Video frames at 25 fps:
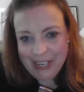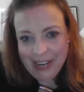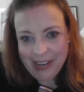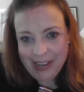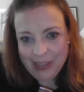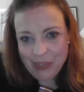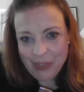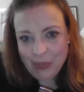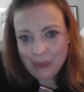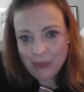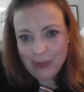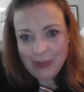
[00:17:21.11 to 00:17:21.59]

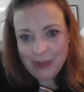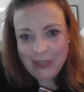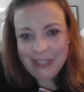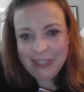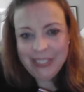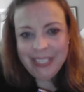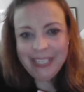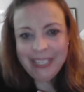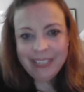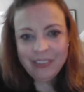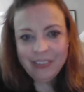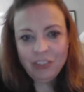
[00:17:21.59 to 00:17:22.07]
God's
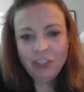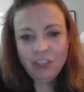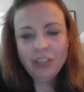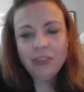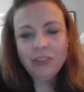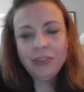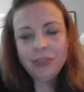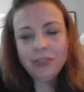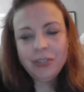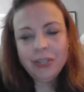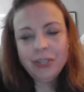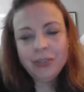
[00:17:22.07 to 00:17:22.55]
mercy and
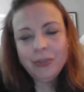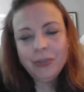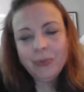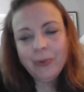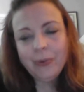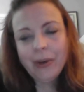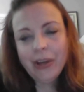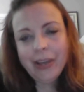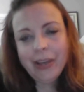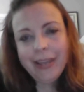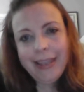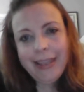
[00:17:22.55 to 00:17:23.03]
justice
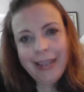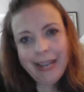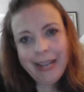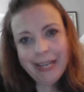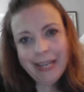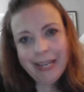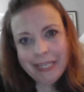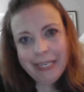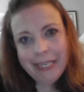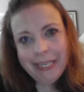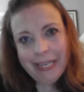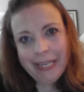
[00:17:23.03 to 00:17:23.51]
walk
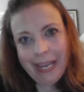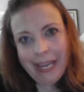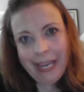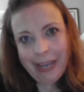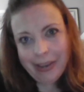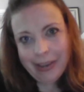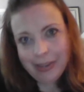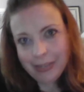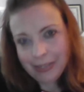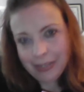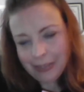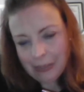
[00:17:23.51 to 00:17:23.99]
hand in
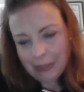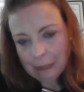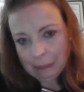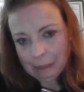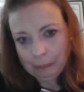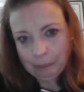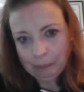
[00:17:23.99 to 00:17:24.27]
hand.